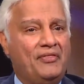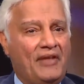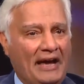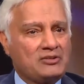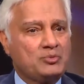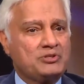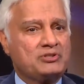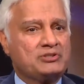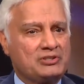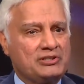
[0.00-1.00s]
That was
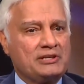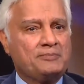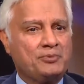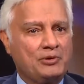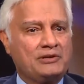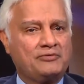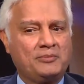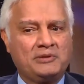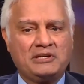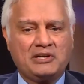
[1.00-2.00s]
the turning point for
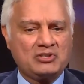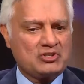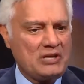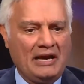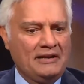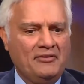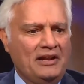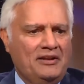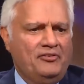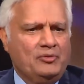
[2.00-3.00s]
me. I
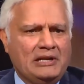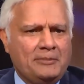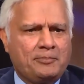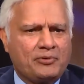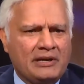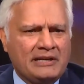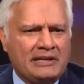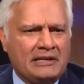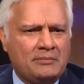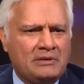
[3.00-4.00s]
never really prayed
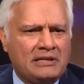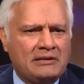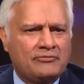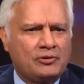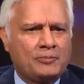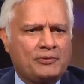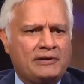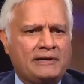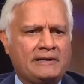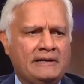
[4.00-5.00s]
any meaningful
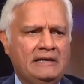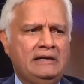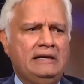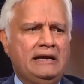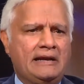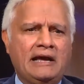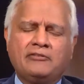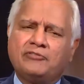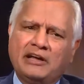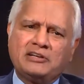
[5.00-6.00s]
prayer. And I
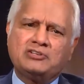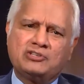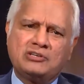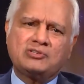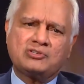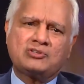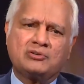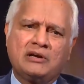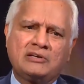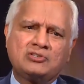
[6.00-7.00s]
invited Jesus
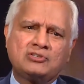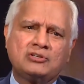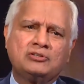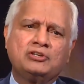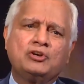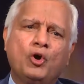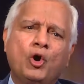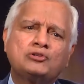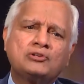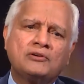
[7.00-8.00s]
Christ, the
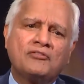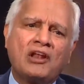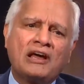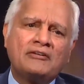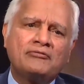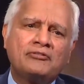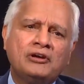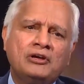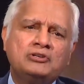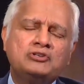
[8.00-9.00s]
author of life,
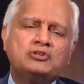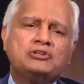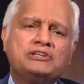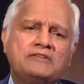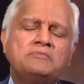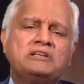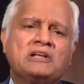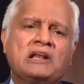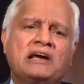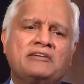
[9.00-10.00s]
to give me the
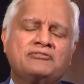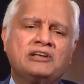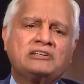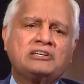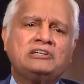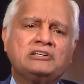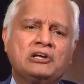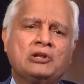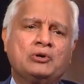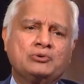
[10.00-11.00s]
life that he
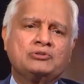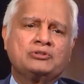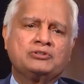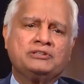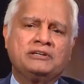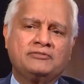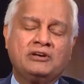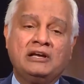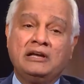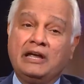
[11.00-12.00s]
alone could give.
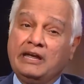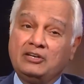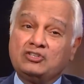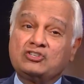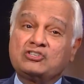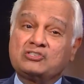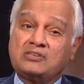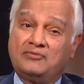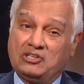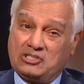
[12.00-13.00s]
Aged
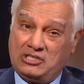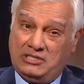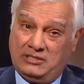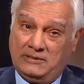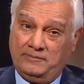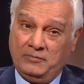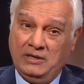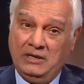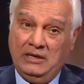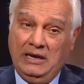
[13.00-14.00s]
17.
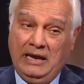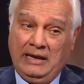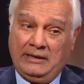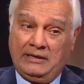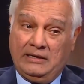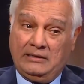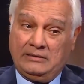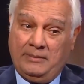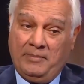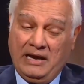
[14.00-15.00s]
And
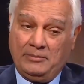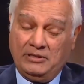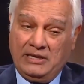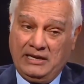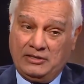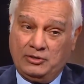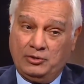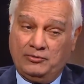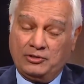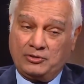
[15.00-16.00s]
the Bible handed
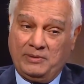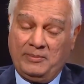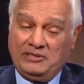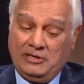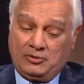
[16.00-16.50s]
over to my mother.